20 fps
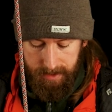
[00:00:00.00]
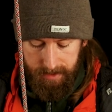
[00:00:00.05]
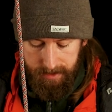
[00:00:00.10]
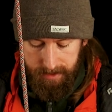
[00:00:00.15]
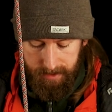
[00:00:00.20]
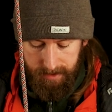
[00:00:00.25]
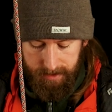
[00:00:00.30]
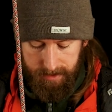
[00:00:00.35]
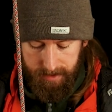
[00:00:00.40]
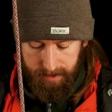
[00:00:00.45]

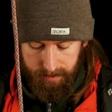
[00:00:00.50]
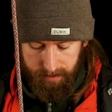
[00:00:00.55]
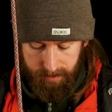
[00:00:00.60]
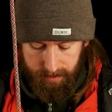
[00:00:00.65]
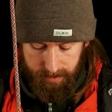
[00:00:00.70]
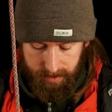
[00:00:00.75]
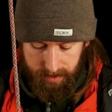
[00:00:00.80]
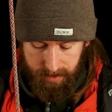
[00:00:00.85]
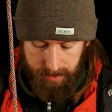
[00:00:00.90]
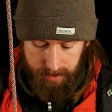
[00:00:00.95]
Then I can
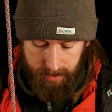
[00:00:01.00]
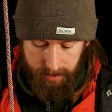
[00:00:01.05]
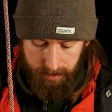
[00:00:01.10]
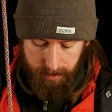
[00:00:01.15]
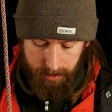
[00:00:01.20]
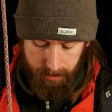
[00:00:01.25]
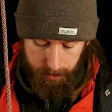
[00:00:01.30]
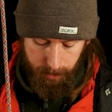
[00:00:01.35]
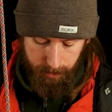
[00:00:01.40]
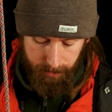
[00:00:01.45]

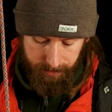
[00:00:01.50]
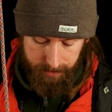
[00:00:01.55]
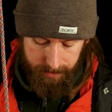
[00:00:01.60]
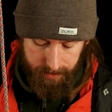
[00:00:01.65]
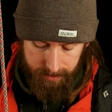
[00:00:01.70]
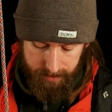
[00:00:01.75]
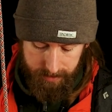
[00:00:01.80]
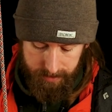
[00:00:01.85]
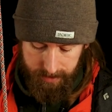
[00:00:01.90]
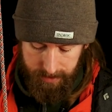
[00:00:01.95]
remove
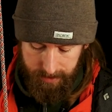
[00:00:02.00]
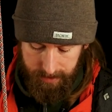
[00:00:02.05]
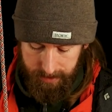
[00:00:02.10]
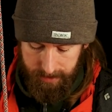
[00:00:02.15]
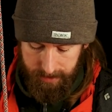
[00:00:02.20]
these.